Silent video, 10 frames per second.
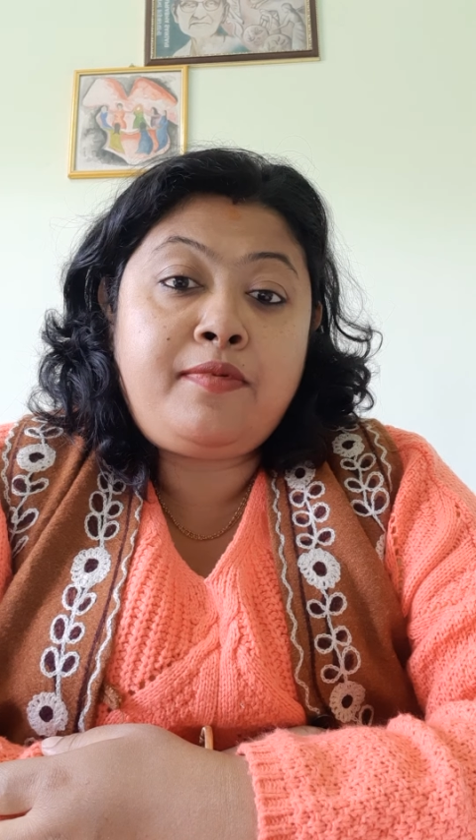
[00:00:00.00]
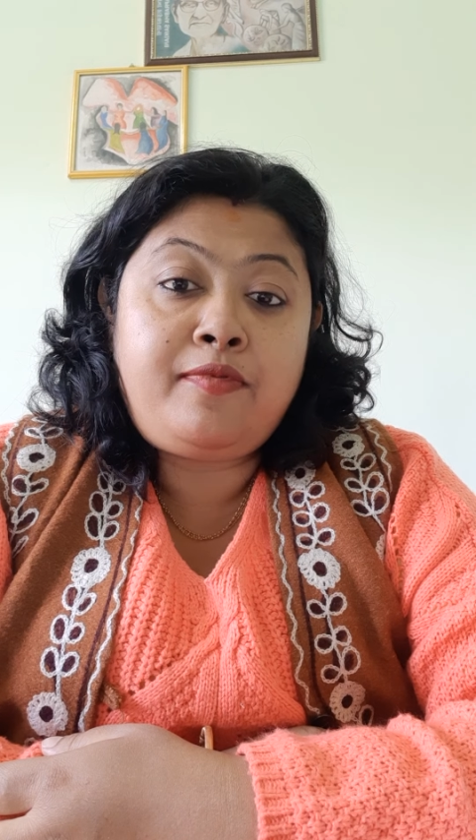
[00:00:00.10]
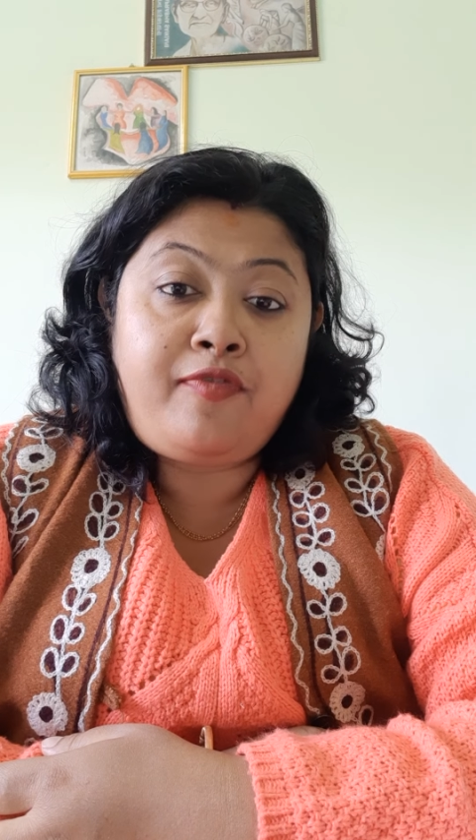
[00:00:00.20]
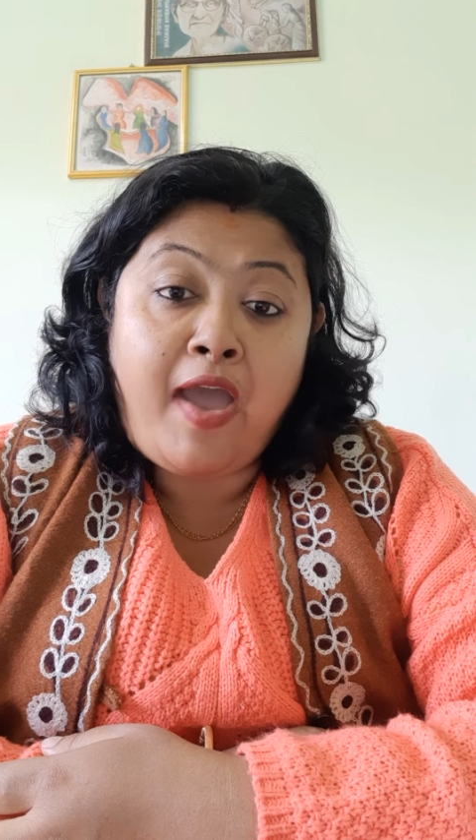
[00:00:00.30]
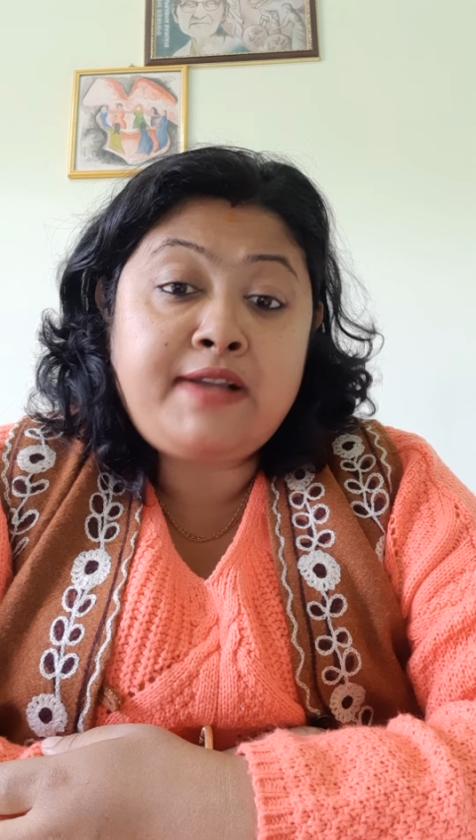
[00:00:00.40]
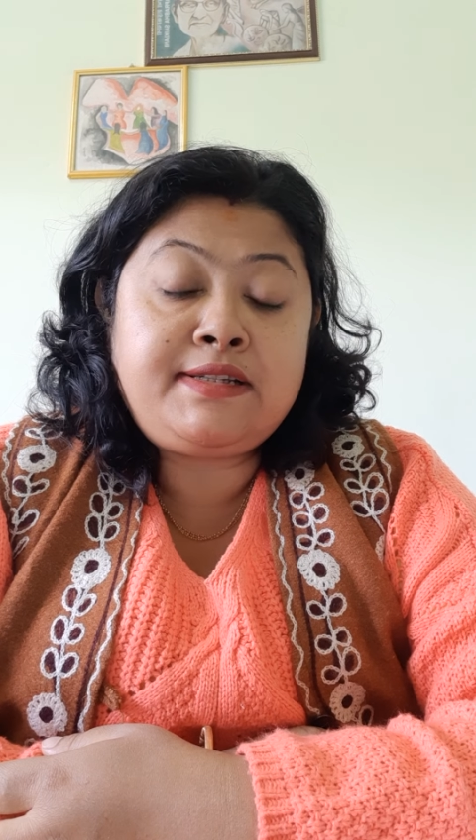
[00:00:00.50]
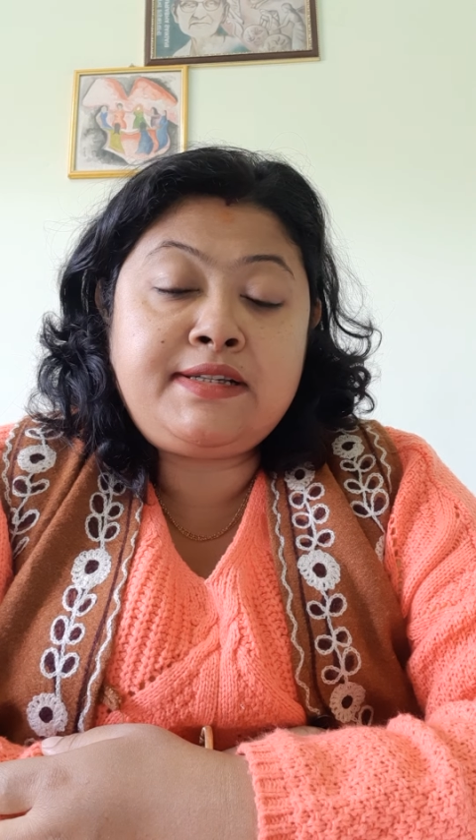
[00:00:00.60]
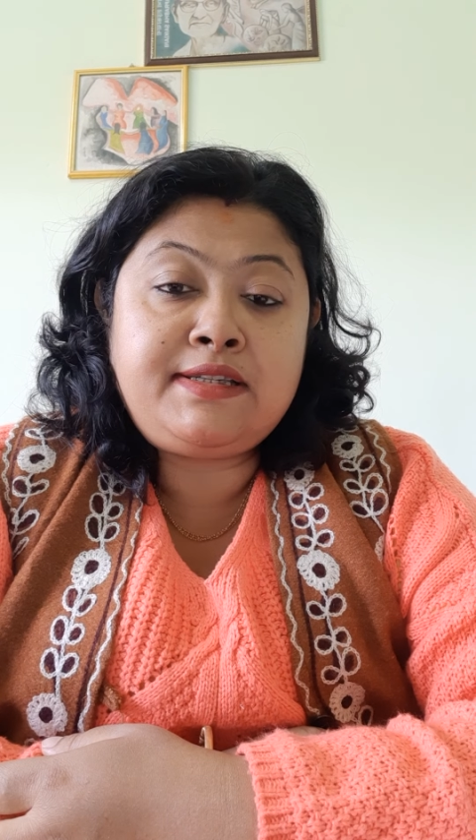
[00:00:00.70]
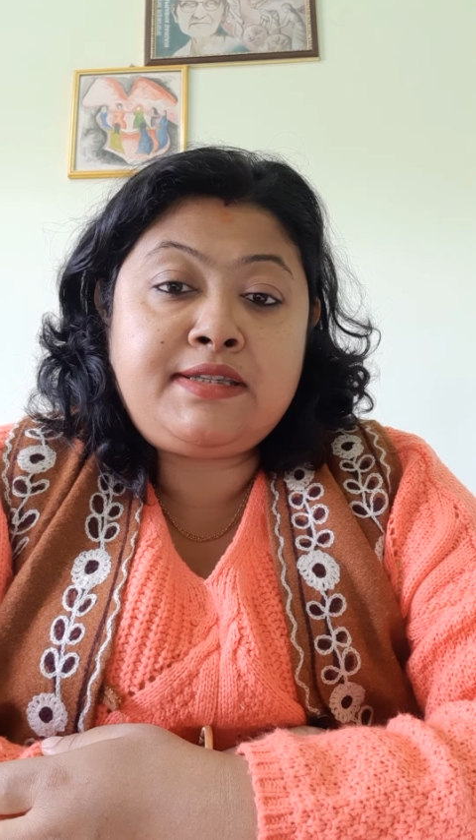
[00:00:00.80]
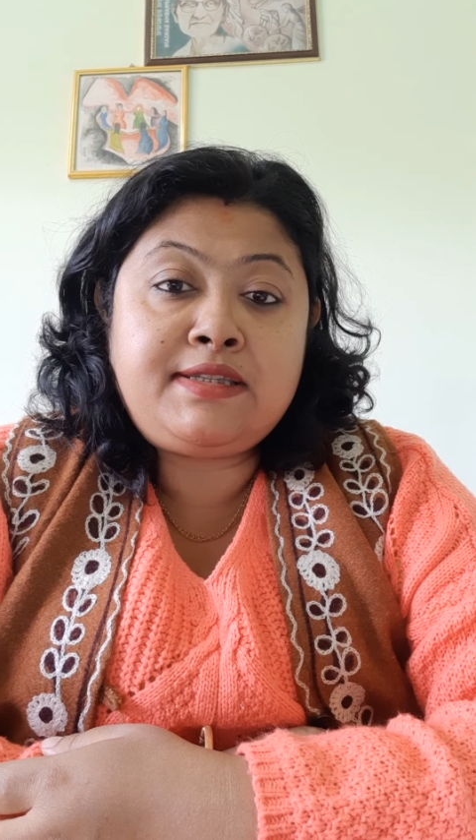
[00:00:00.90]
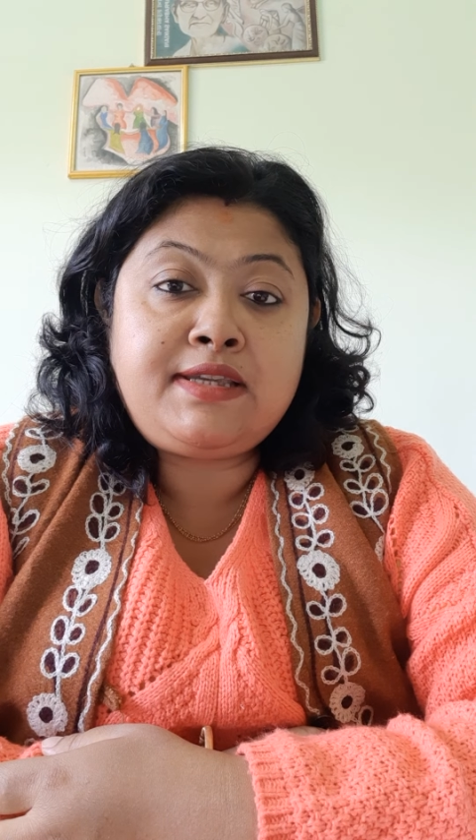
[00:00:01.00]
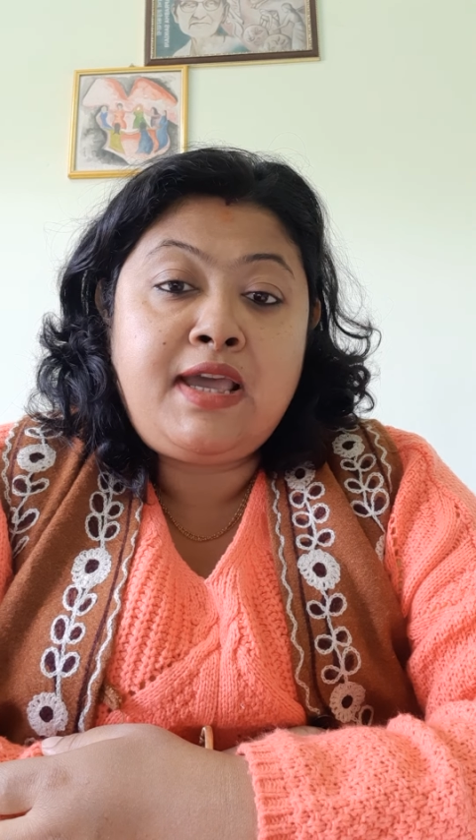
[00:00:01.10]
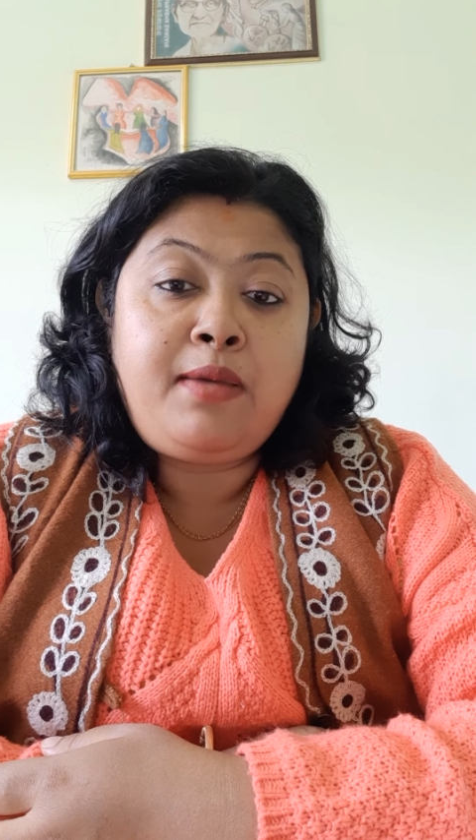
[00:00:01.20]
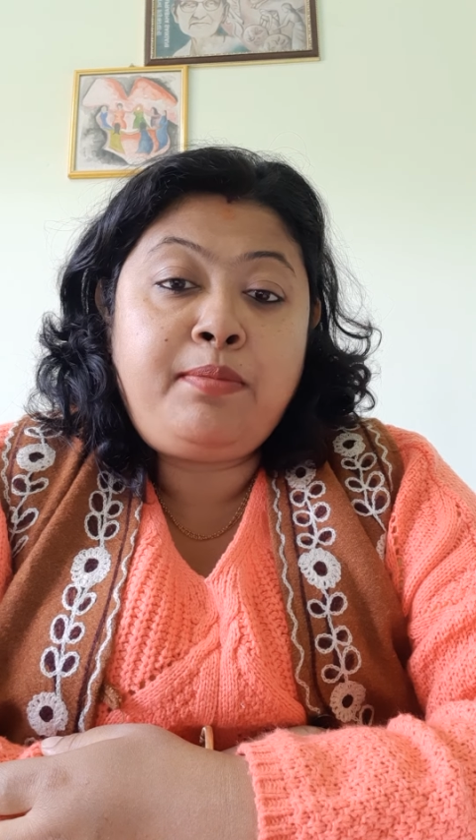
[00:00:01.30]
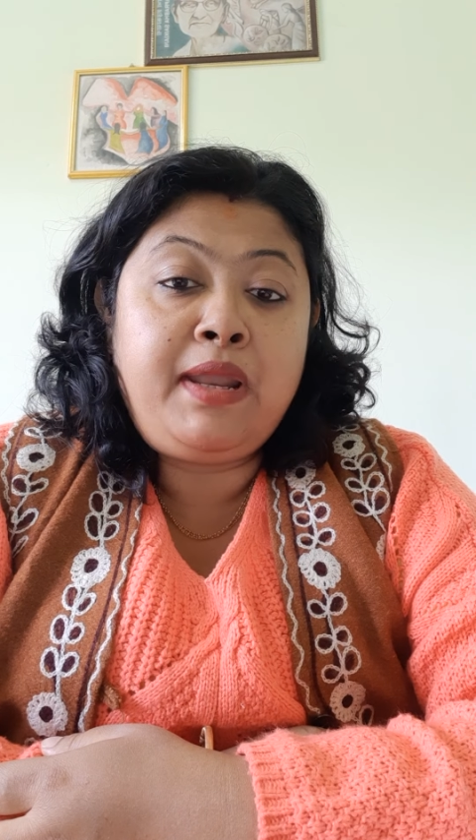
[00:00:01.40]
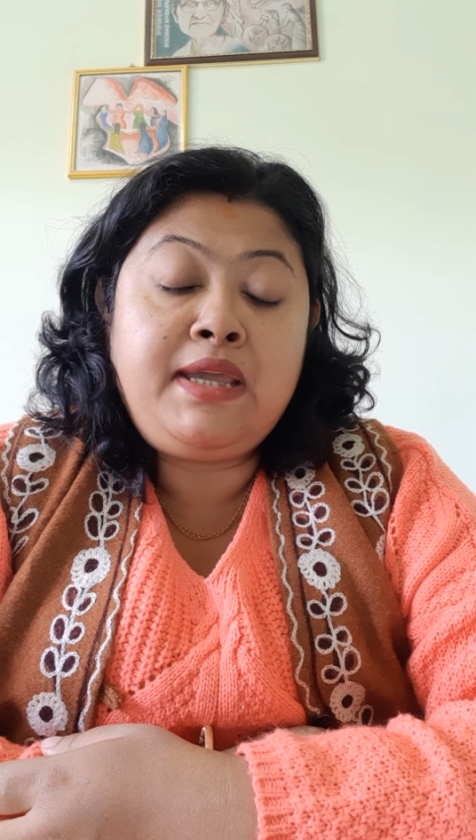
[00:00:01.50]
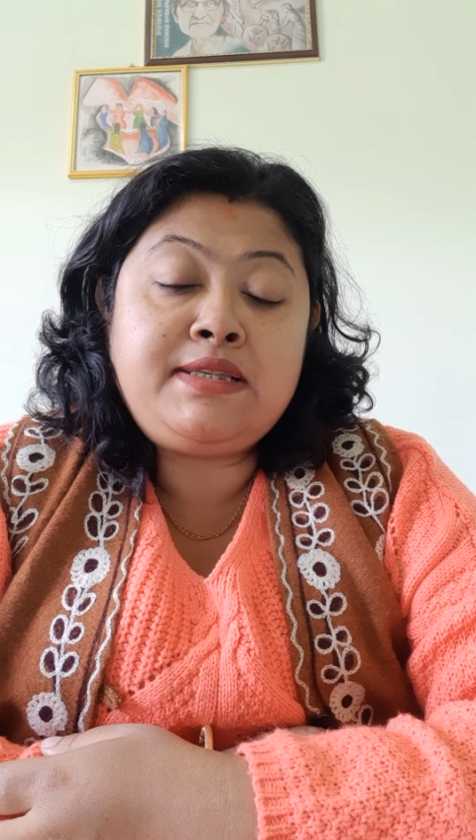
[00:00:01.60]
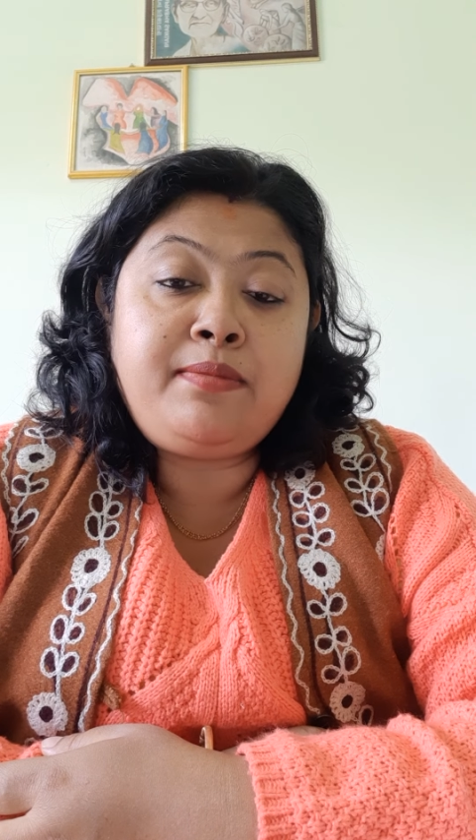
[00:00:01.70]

factors plays